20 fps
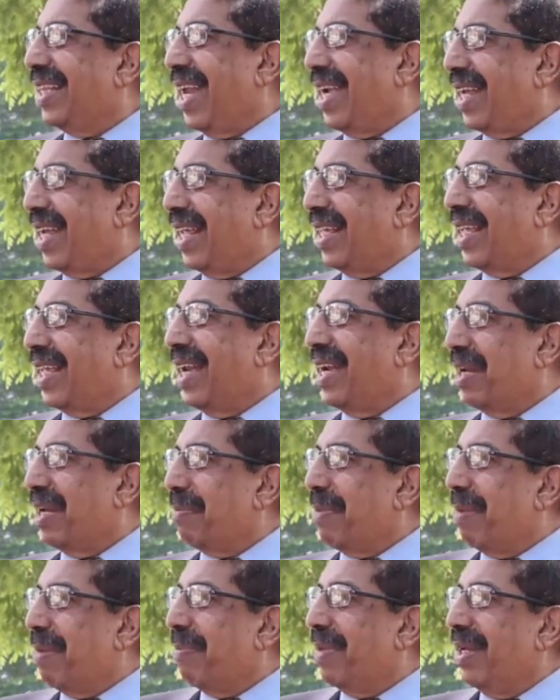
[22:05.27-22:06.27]
thing that I
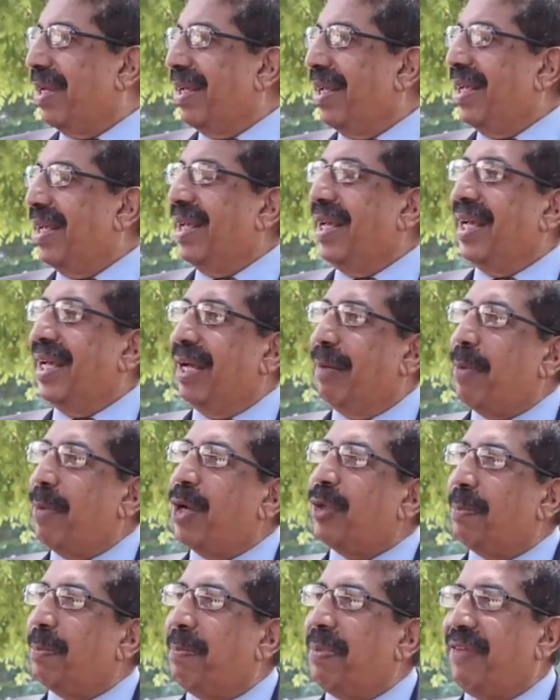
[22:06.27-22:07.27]
can remember
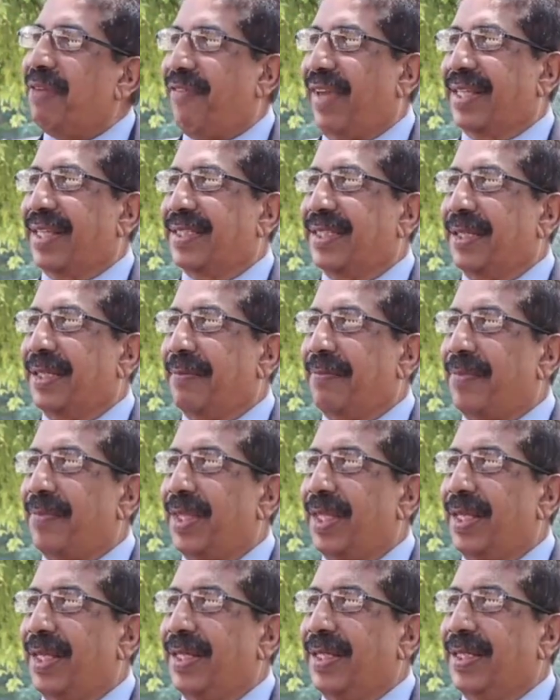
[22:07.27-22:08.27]
about crickets.